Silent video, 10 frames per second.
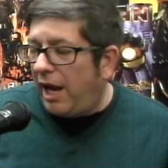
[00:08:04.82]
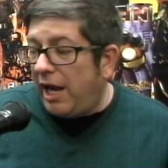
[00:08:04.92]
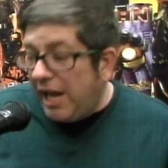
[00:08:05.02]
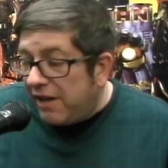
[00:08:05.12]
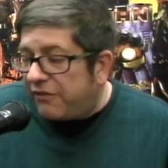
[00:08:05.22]

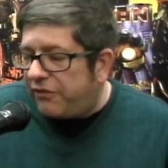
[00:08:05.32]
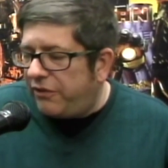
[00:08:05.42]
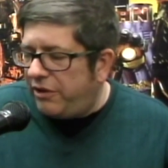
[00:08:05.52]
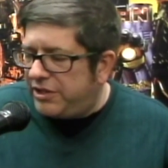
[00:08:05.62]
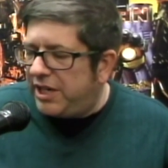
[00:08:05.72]
If
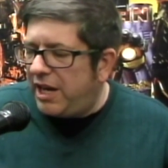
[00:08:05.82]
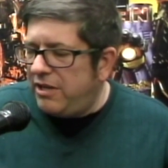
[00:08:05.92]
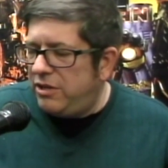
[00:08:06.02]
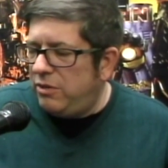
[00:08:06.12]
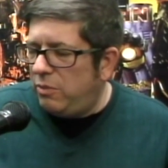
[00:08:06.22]
they're
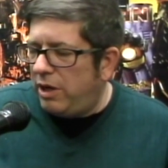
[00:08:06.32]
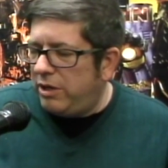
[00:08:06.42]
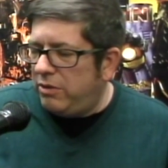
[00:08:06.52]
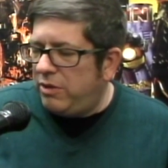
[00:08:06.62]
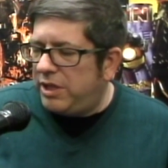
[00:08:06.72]
sticking to
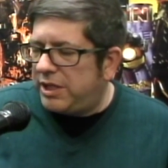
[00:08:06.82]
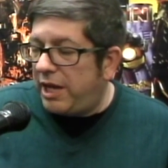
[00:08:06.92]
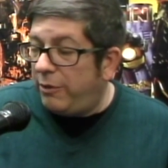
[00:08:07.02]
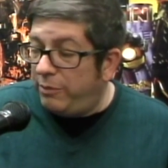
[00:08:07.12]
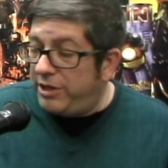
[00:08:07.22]
what Lucas
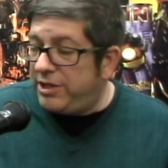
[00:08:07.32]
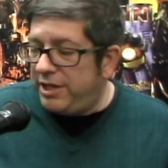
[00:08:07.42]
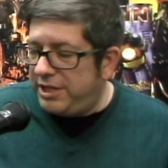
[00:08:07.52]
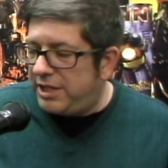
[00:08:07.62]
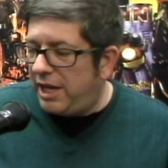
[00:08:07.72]
had
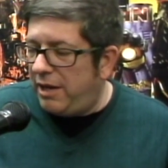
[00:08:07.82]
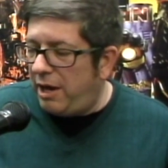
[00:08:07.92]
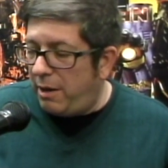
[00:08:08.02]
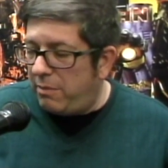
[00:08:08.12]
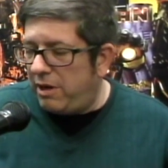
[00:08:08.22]
originally said,
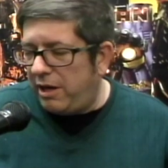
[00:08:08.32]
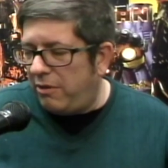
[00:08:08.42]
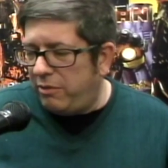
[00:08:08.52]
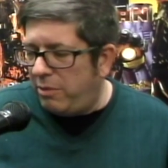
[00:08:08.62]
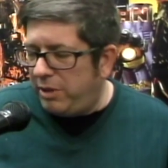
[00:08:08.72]
and
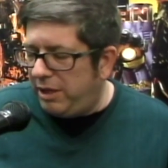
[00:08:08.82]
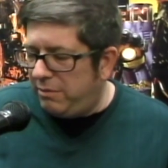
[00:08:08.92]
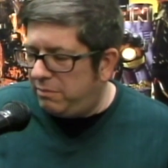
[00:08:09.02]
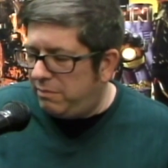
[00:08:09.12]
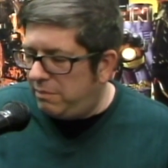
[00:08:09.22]

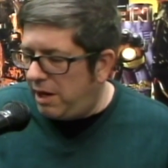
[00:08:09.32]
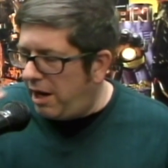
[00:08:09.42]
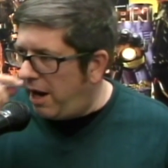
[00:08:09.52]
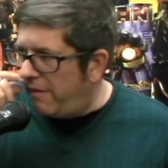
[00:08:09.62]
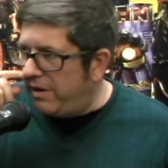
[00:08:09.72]
everybody
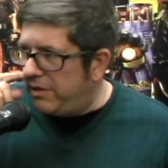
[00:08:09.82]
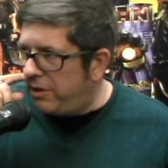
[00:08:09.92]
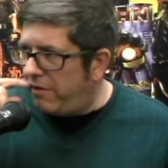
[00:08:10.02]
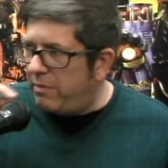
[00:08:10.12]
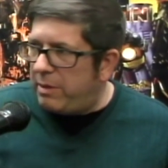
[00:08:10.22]

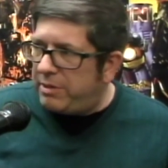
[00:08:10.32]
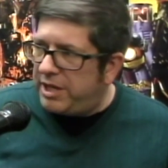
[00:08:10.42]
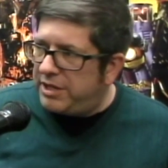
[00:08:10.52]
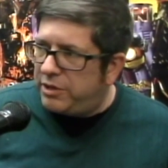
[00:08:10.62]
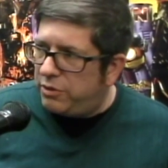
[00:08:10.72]

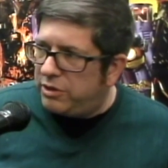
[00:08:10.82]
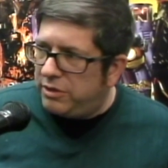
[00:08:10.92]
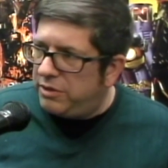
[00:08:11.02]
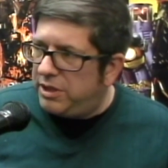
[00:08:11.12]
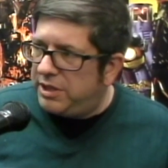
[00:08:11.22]
pretends that George
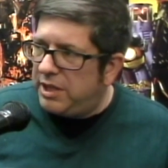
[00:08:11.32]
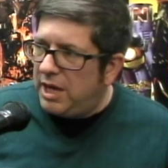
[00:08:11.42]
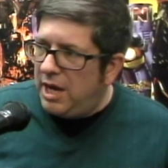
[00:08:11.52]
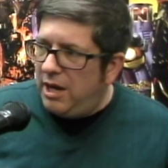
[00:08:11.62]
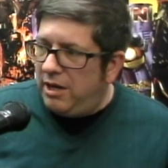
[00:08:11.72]
Lucas,
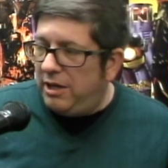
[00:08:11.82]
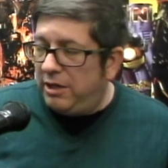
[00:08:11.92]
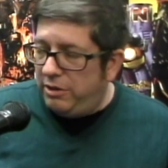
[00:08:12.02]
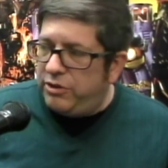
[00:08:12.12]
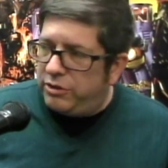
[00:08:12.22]

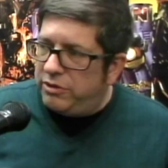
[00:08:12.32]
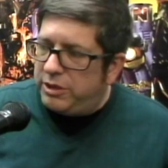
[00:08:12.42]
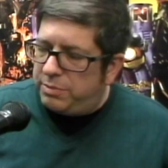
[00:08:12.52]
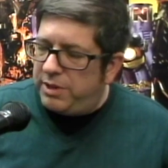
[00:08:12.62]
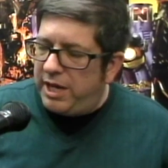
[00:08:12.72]
including George
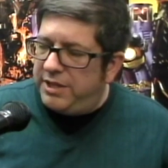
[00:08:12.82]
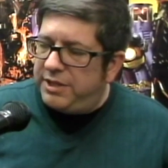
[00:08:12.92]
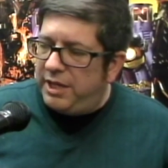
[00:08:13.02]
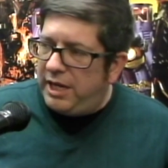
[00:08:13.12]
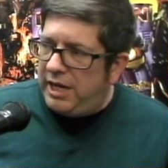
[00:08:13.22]
Lucas,
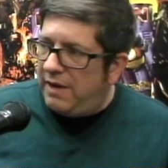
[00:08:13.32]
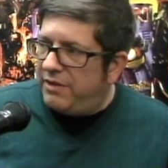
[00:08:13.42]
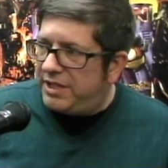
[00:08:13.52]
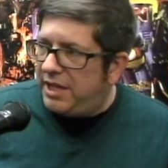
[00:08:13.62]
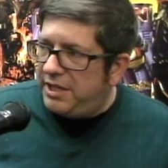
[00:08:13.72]
pretends that he
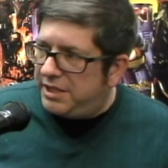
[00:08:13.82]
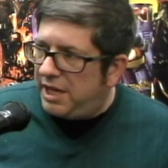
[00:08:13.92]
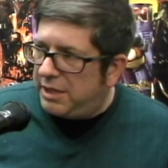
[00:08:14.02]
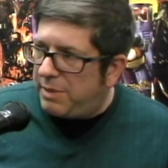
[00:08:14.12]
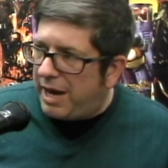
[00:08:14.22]
never said these
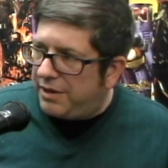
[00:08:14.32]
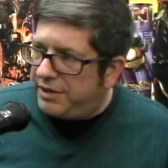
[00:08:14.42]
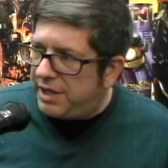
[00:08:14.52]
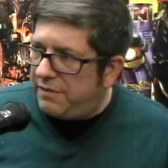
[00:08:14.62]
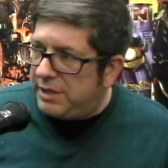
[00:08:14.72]
things back in
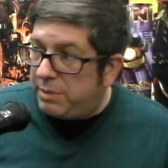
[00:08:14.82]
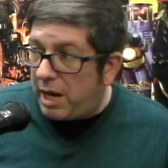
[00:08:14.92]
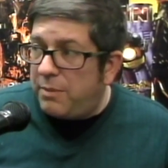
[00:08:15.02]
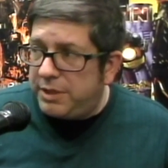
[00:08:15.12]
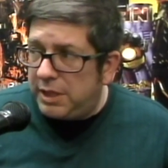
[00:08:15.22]
the 70s. But
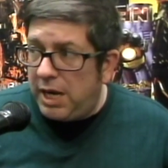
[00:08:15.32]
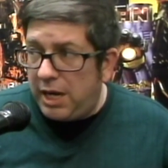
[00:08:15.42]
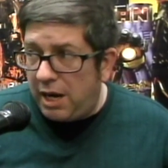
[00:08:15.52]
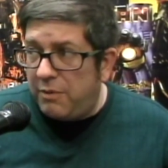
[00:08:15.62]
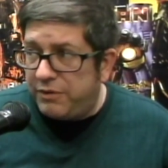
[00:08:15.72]
I was a
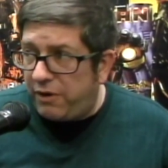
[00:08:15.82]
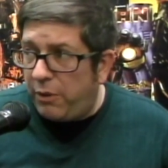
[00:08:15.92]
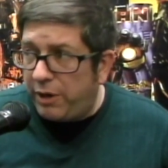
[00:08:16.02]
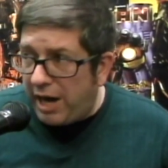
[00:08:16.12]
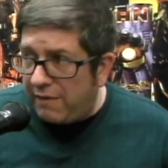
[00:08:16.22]
geek and I was
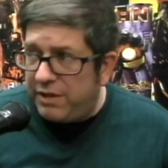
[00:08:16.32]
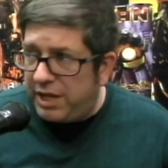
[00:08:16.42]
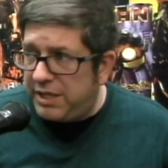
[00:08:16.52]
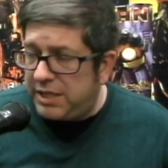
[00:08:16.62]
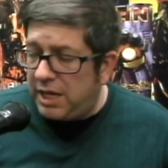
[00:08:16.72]
following
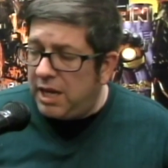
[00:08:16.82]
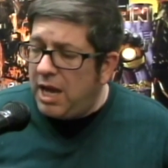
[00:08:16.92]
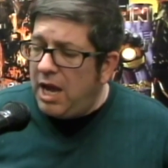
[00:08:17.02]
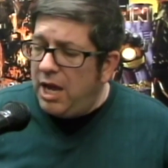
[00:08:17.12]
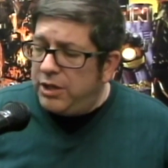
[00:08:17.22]
everything he said.
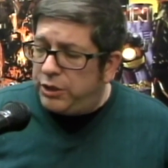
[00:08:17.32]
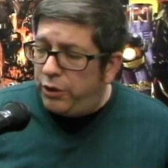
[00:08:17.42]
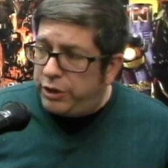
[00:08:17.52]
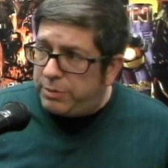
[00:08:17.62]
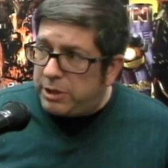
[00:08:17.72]
Mm-hmm.
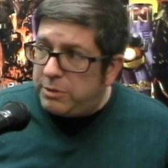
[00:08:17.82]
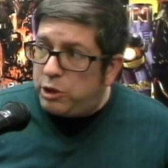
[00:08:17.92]
So there's supposed to be.